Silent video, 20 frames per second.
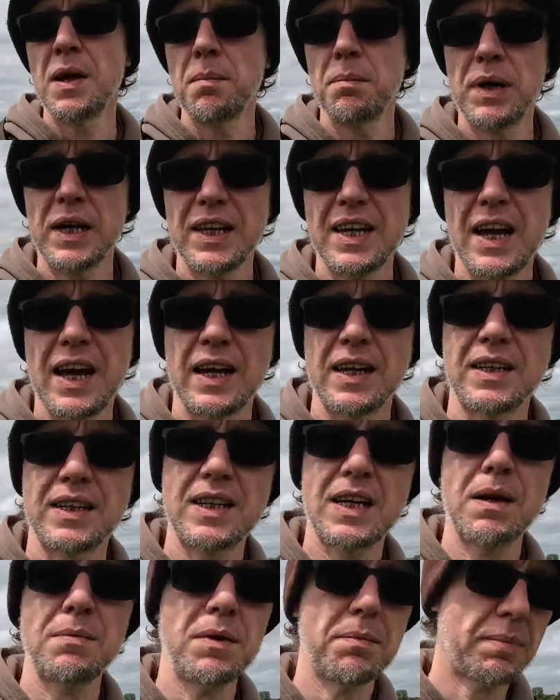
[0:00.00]
But yeah,
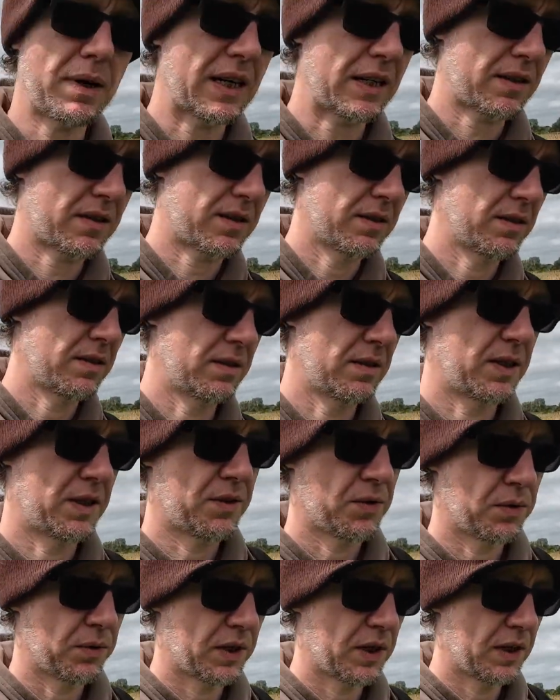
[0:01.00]
coming back to
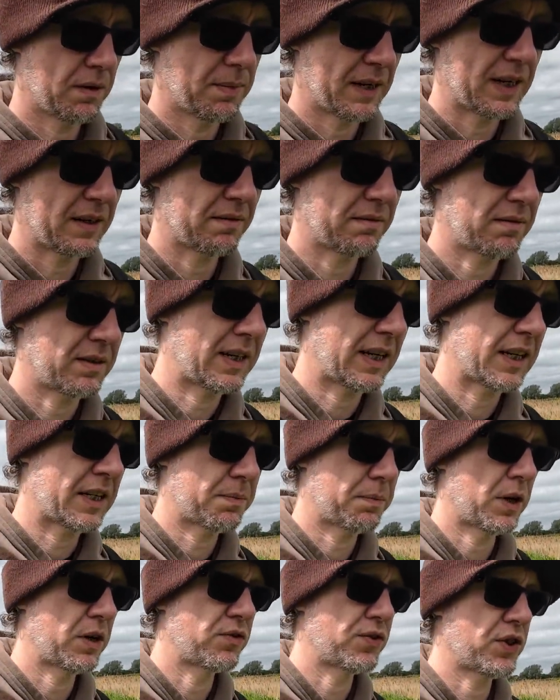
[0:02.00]
talking about
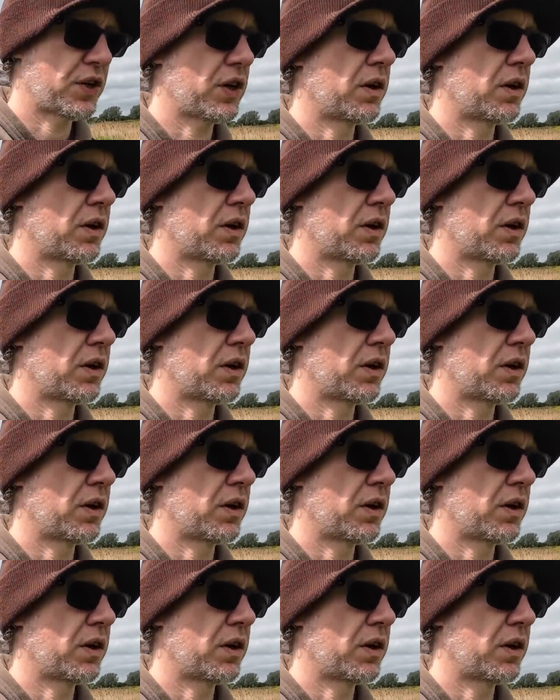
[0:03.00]
exposure